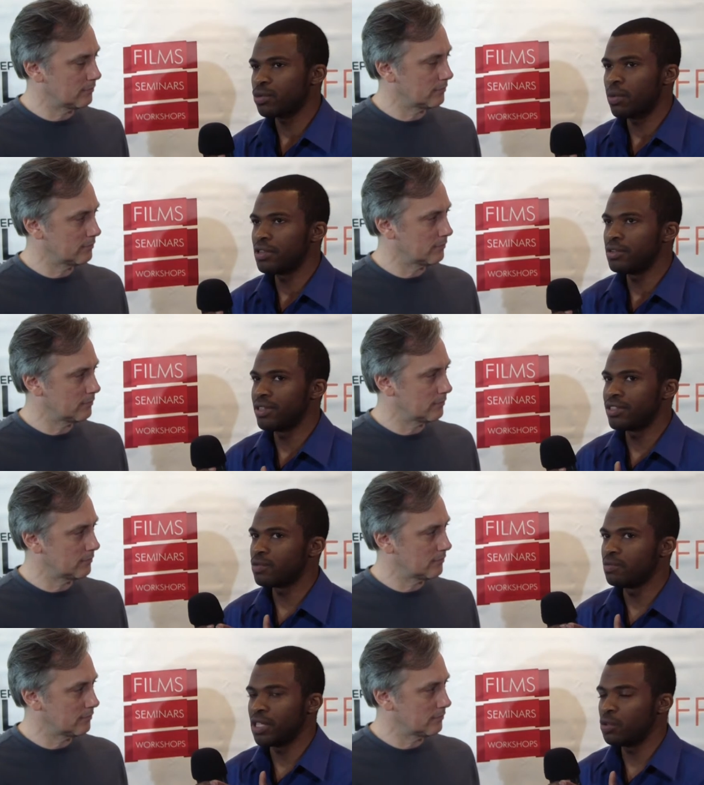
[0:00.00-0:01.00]
Speaker 1: whether
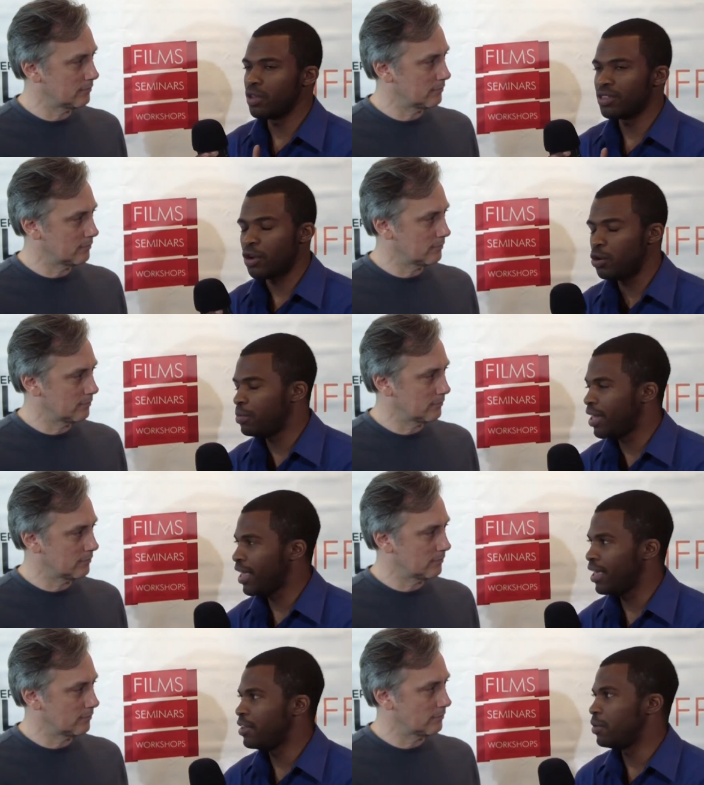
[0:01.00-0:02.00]
it's been with
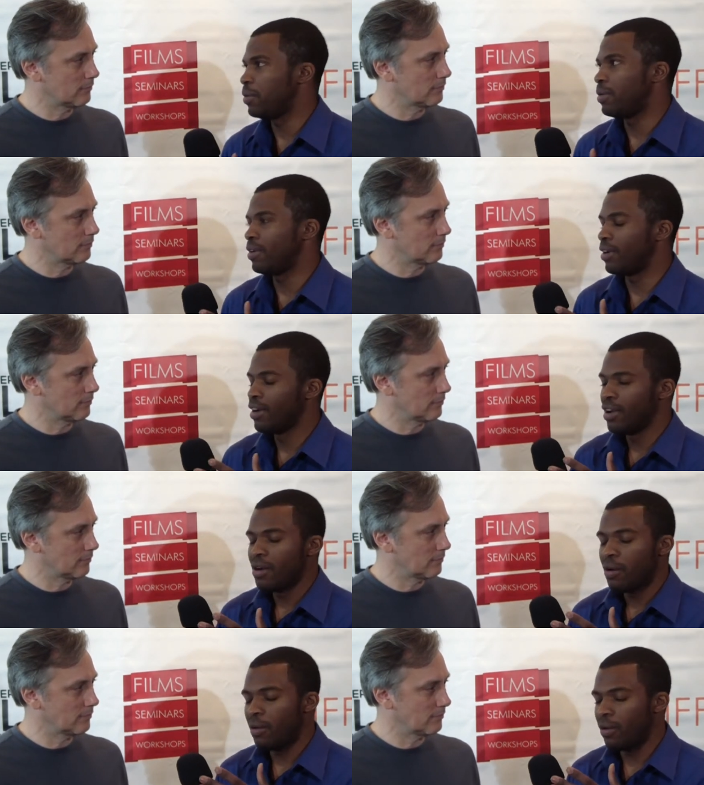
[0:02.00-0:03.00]
Homeland or
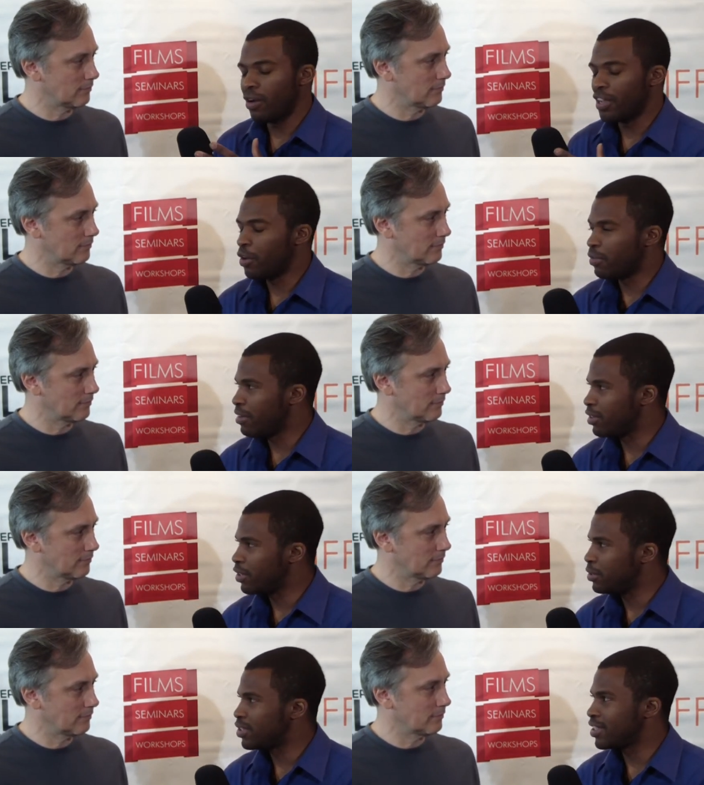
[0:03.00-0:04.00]
or you know
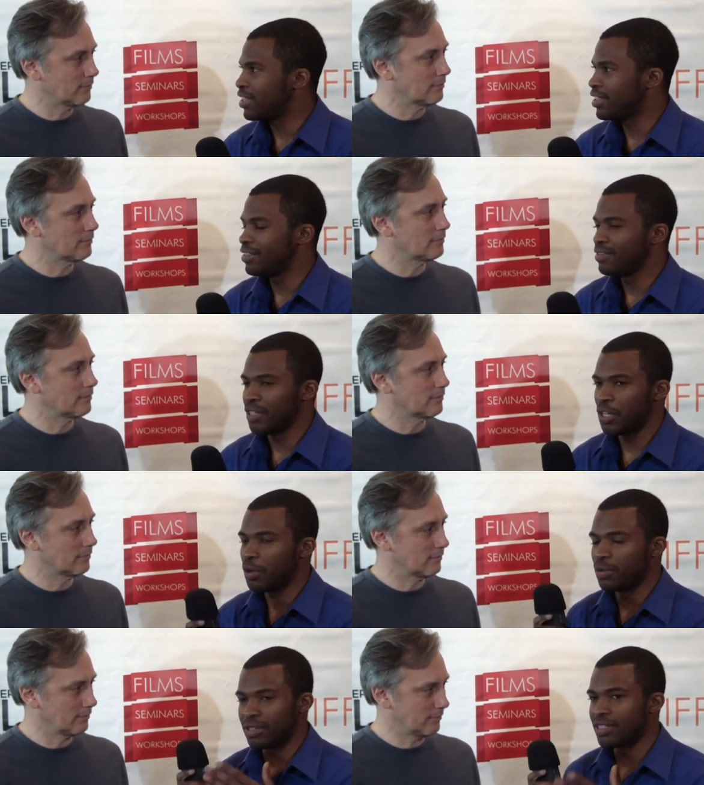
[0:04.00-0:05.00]
Revolution. You
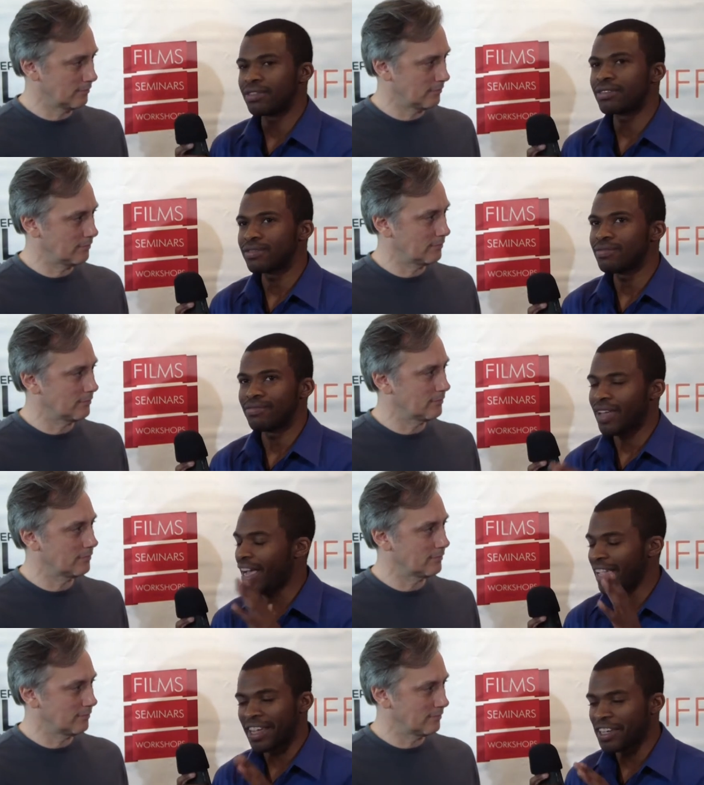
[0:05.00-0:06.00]
know, the list.
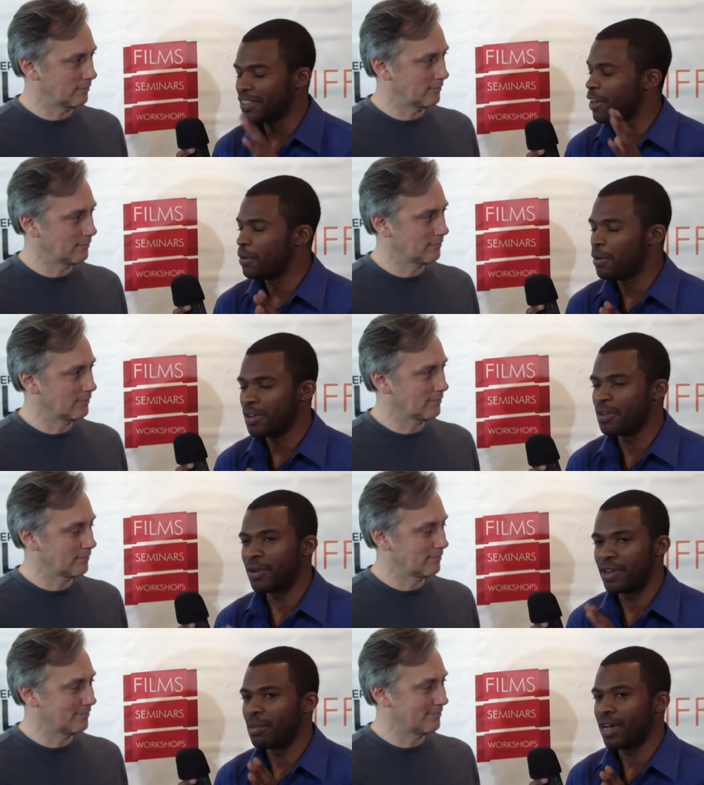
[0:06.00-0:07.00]
I, I could go on and
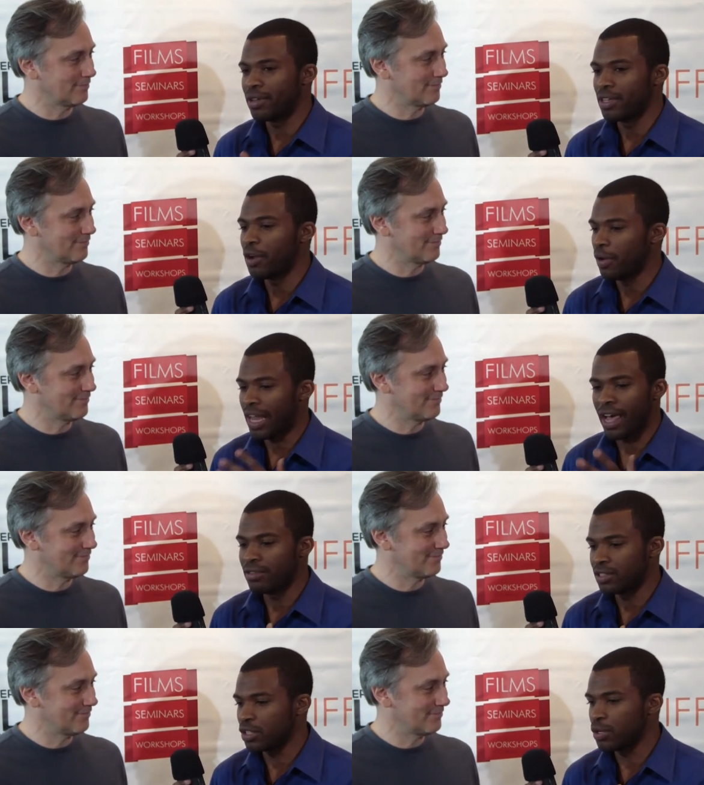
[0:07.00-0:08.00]
on about, you know, a lot
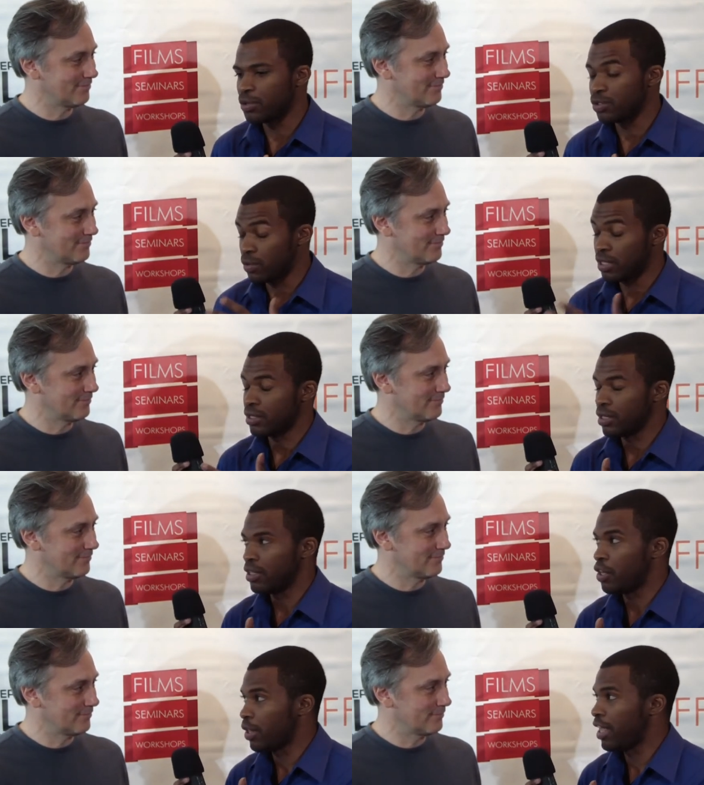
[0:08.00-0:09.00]
of the shows
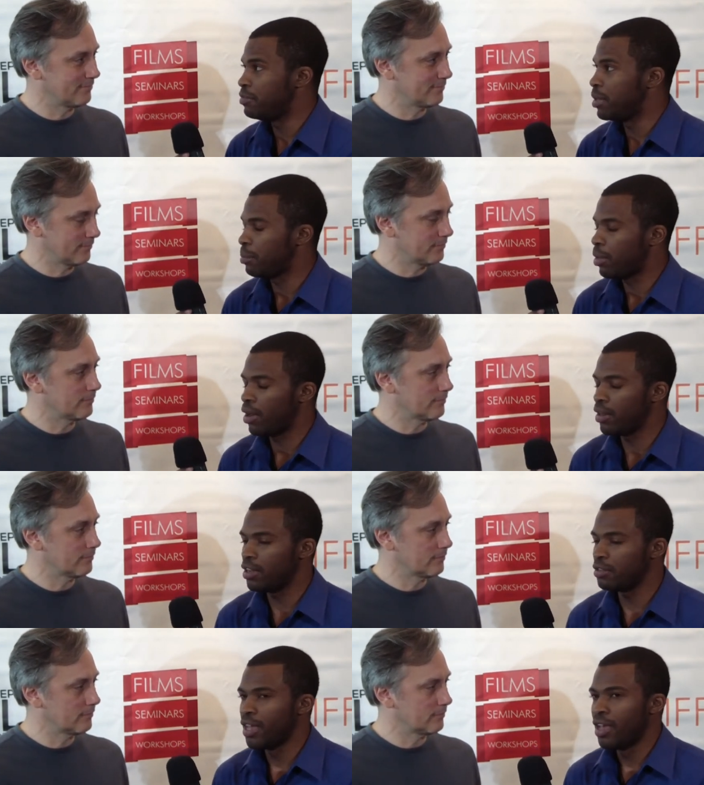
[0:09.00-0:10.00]
recently, you know, that you've been a part
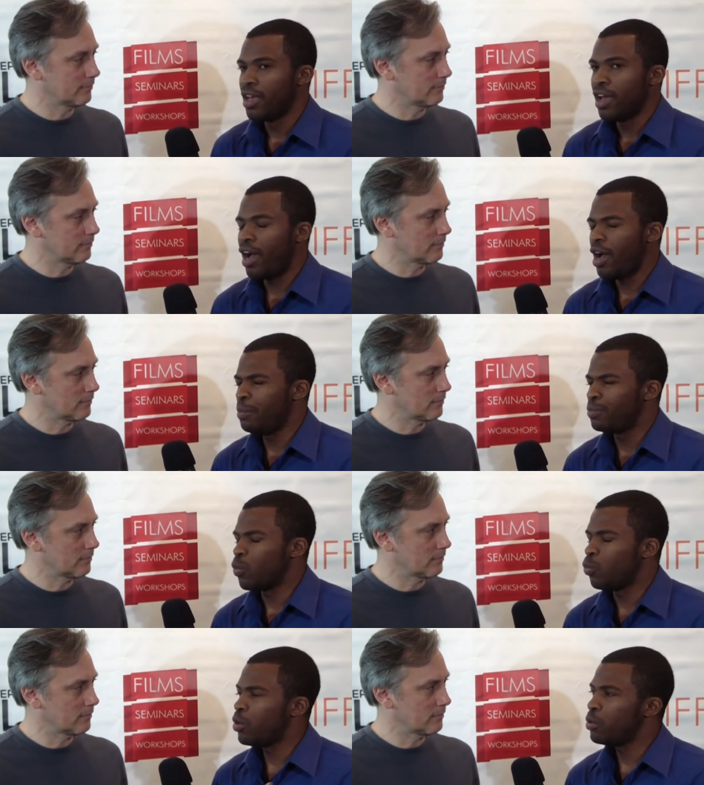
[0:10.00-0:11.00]
of. Um,
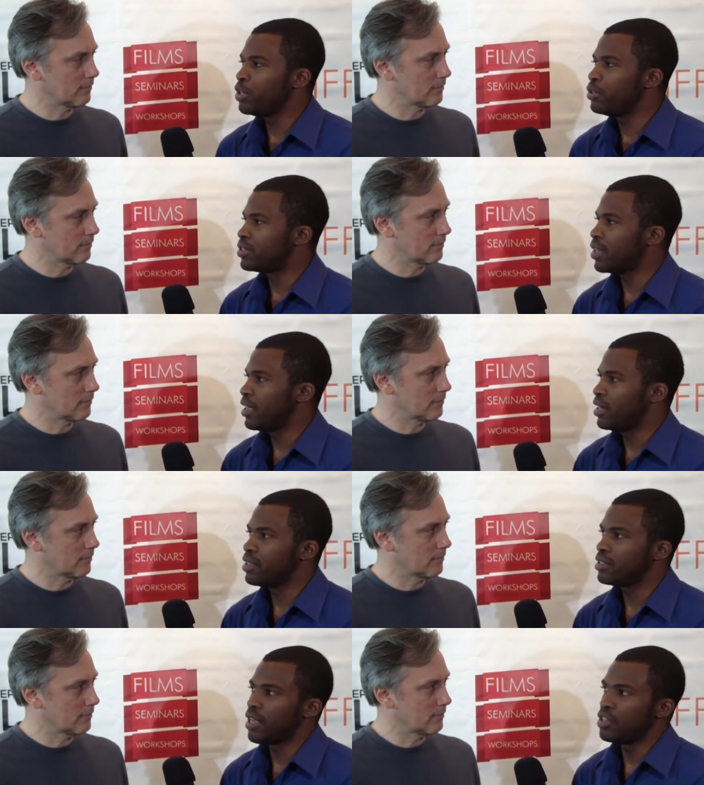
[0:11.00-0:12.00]
what would you say it
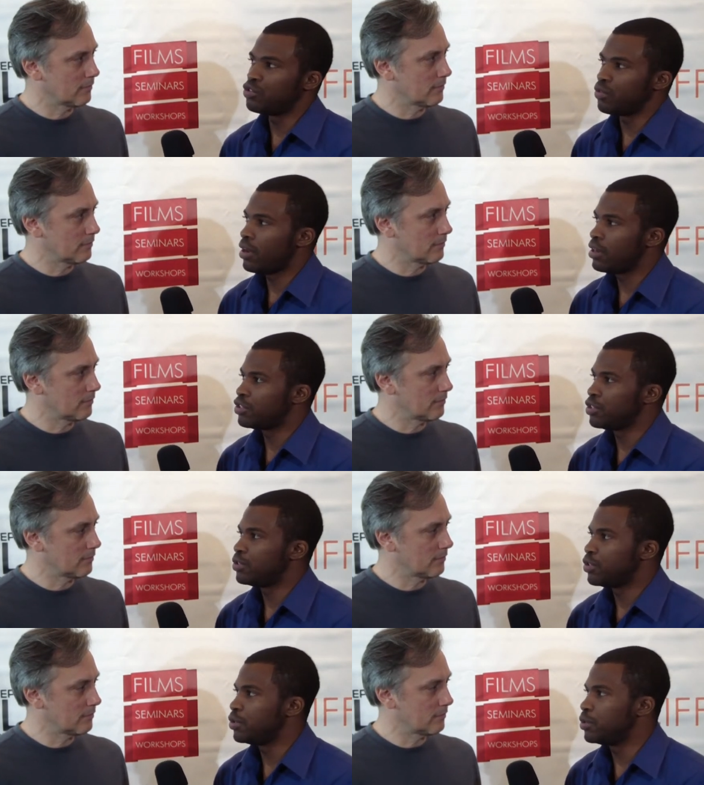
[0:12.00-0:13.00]
is that draws you
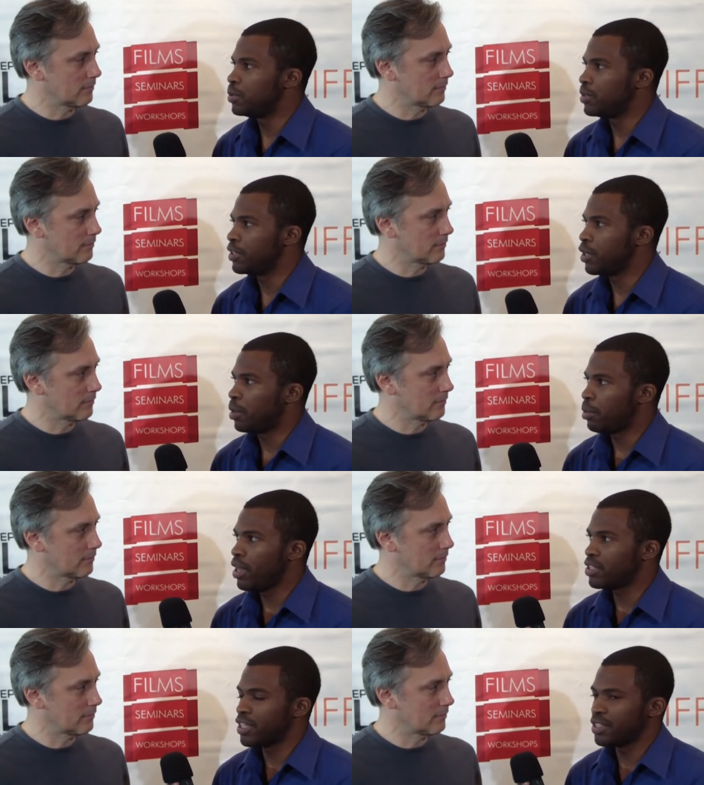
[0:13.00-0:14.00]
to, you know, a
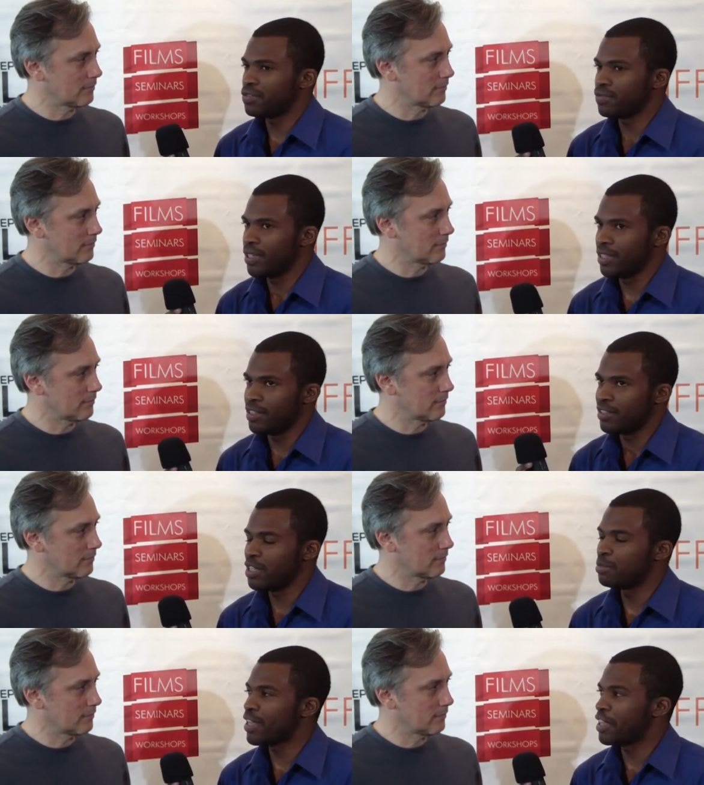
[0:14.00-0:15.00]
project? Because it, it
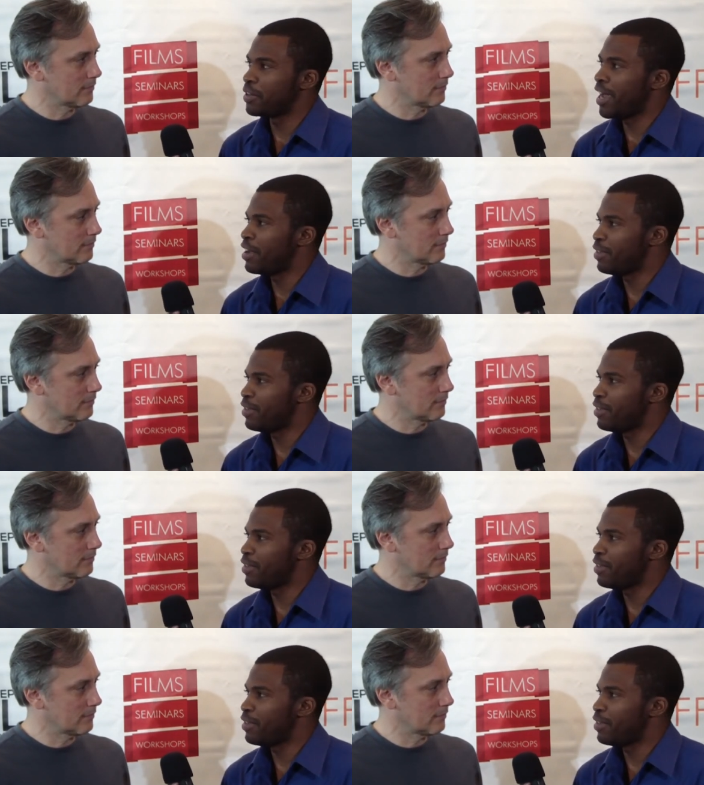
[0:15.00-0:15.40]
seems like you kind